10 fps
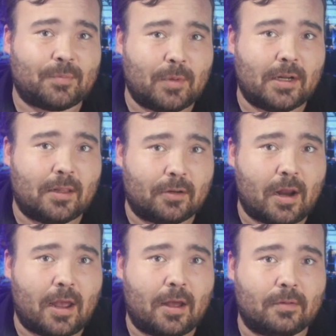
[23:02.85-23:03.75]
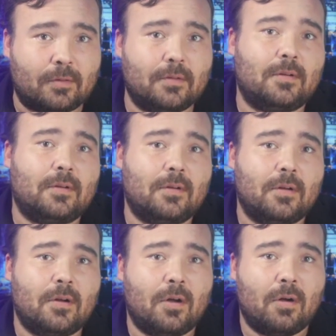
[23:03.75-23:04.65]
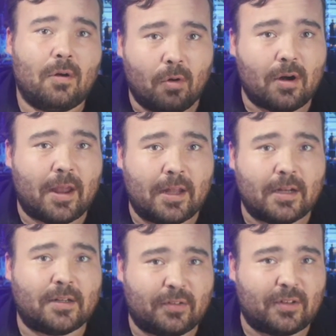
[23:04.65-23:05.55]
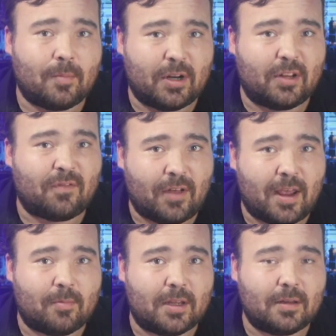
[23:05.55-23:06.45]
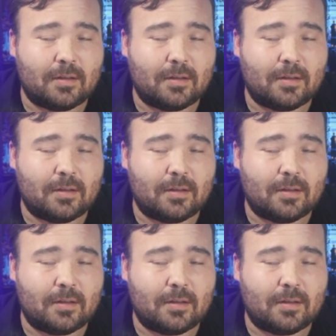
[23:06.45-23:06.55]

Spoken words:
being in the ground or handed to somebody's family.